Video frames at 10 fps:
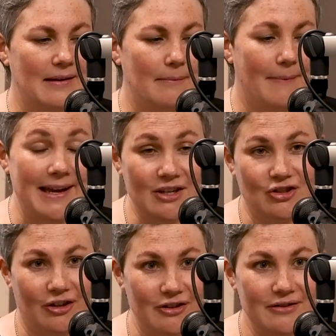make
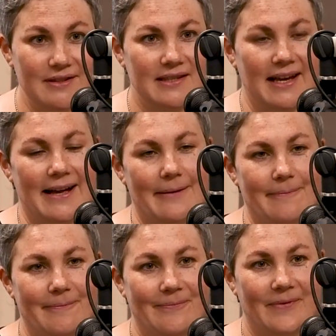shows,
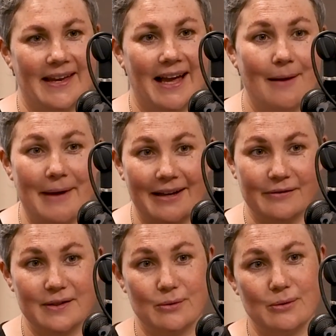they come out
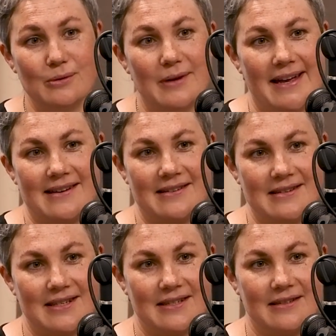of school
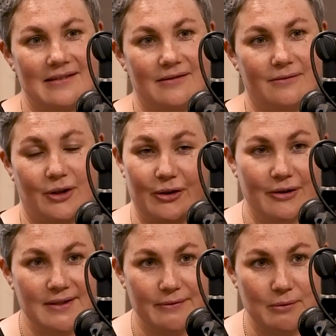and
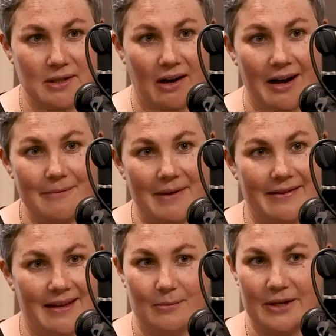rehearse full time,
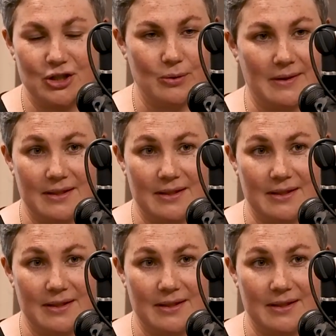and then we tour.